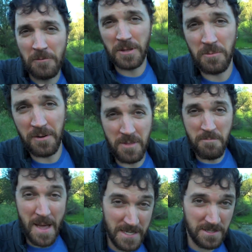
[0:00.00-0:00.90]
Not really one of the
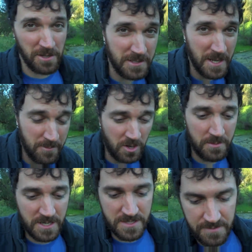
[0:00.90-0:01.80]
best all-time
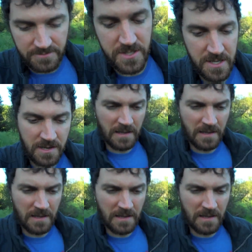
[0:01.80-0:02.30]
comedies I've ever seen,